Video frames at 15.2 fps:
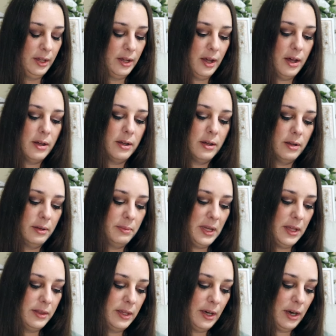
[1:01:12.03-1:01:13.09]

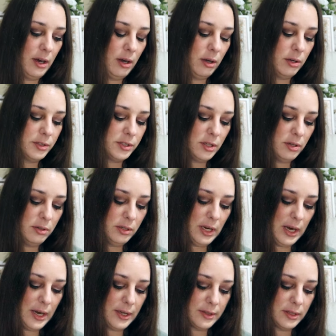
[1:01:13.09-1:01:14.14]
And then I also
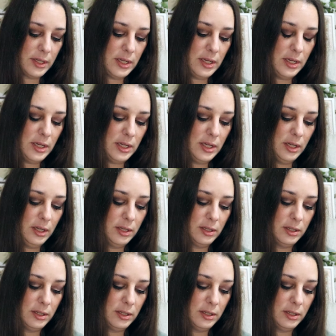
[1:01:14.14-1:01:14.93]
got the